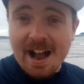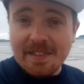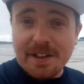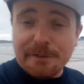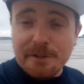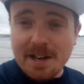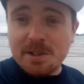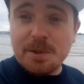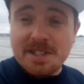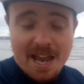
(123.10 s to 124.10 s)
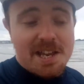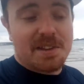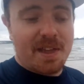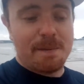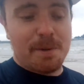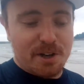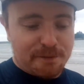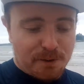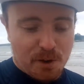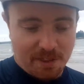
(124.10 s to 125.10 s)
and their friend would take their mug
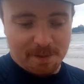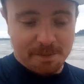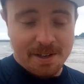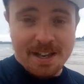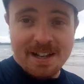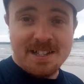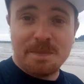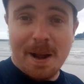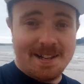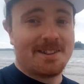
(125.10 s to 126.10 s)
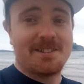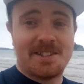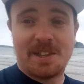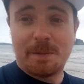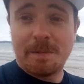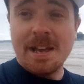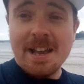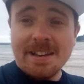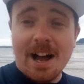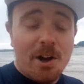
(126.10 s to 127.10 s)
for them to pass on to them.
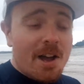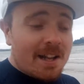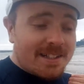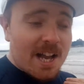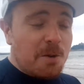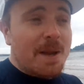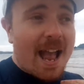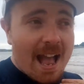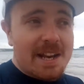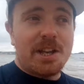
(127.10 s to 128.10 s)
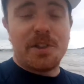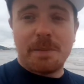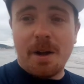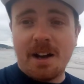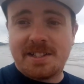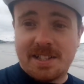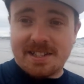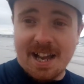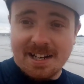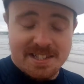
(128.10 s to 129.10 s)
Now, tell me any other marketing
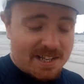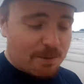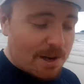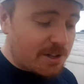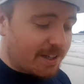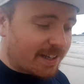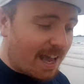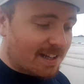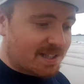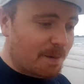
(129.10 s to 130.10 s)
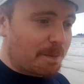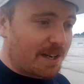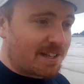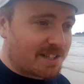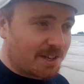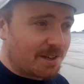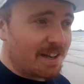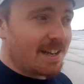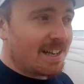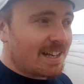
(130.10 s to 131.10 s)
tactic where you can get somebody to
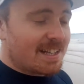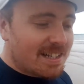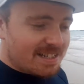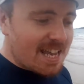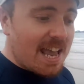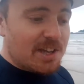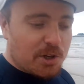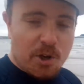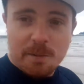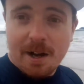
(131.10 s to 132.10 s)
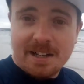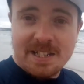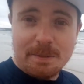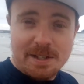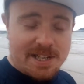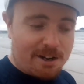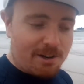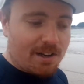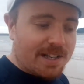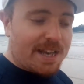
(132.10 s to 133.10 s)
take your marketing
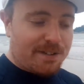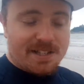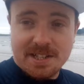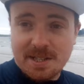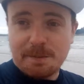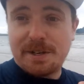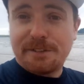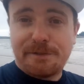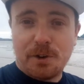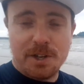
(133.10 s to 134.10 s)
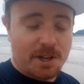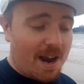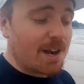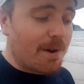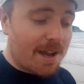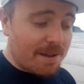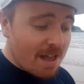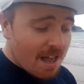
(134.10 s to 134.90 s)
material and give it to somebody for you. Anyway,